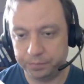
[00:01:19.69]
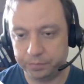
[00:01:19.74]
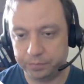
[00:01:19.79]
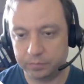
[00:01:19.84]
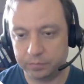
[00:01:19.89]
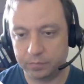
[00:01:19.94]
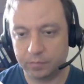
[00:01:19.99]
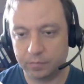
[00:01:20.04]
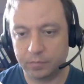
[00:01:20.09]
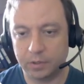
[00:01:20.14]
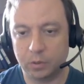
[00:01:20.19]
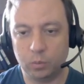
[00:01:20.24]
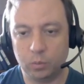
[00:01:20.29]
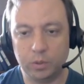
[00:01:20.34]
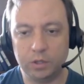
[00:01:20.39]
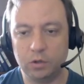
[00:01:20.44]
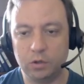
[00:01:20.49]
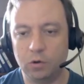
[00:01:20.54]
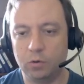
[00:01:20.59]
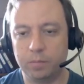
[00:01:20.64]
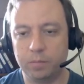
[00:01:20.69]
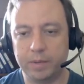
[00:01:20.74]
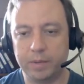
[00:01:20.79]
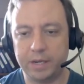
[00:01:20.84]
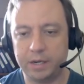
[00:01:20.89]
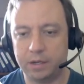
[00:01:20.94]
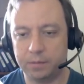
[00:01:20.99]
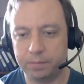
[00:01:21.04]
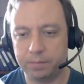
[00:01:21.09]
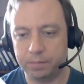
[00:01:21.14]
We know
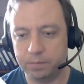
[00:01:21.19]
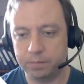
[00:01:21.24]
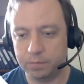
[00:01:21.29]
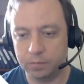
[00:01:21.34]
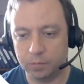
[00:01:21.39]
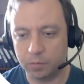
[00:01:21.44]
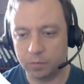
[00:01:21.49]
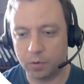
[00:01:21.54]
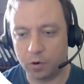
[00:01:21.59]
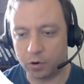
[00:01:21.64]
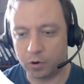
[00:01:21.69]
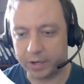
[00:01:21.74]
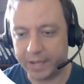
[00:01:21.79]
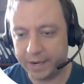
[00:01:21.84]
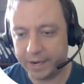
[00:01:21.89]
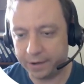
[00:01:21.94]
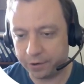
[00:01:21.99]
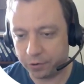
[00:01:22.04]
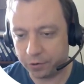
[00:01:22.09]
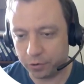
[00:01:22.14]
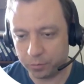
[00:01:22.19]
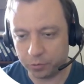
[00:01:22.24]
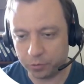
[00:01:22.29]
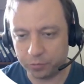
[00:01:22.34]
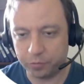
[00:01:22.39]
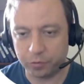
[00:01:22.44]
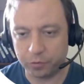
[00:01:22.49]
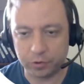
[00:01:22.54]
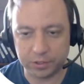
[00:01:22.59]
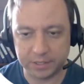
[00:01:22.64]
many organic
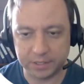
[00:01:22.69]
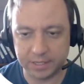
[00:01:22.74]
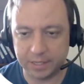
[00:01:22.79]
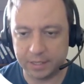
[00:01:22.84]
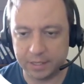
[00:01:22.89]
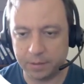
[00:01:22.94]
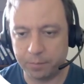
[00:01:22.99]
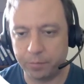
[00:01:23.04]
chromophores that are